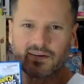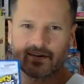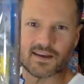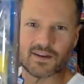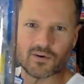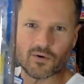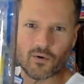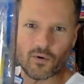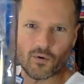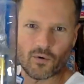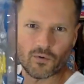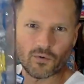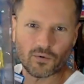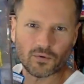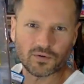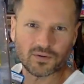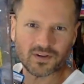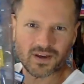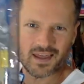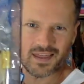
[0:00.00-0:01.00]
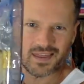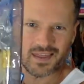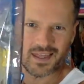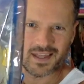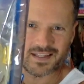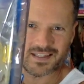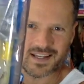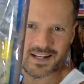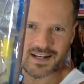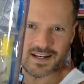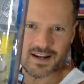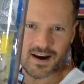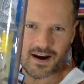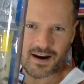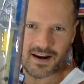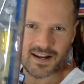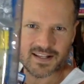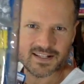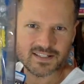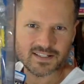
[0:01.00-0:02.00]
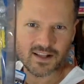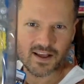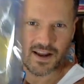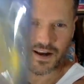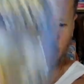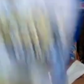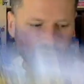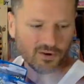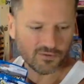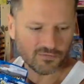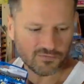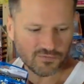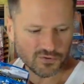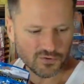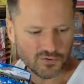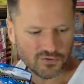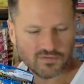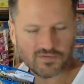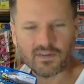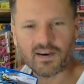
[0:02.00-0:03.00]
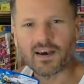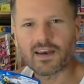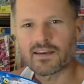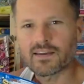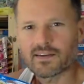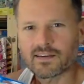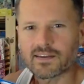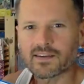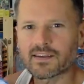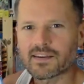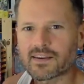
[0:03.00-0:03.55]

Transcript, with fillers: an old, I think it's a 90s line called Food Fight,